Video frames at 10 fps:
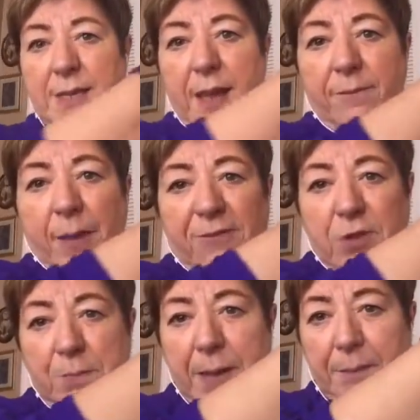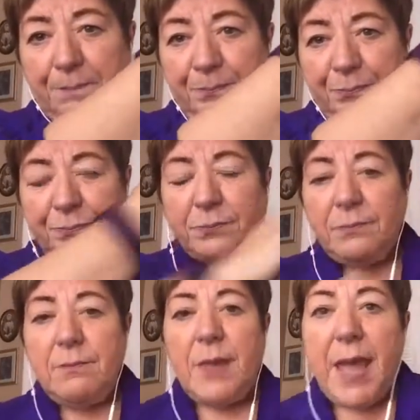I have my Fitbit
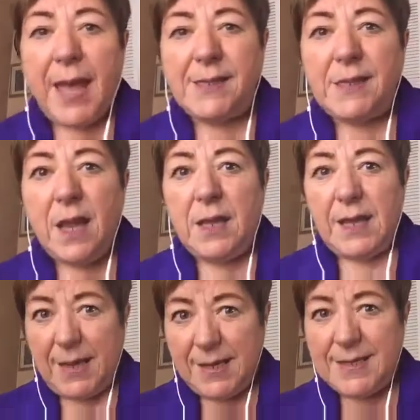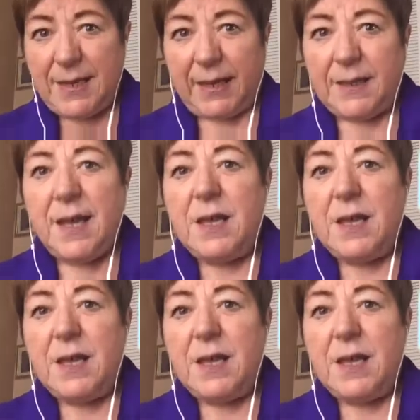and it is synced.